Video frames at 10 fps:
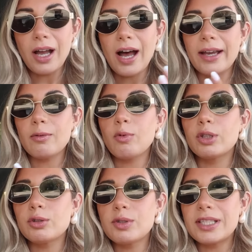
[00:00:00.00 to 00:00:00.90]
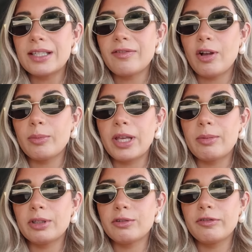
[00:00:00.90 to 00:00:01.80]
I want to see if I'll be
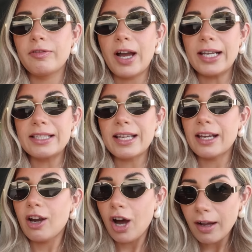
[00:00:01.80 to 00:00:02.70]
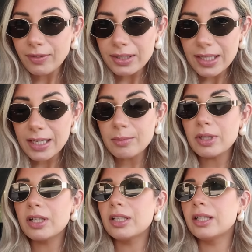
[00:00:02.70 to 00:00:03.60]
able to find a coffee
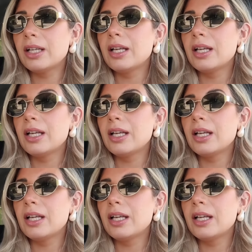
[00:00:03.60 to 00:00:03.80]
table.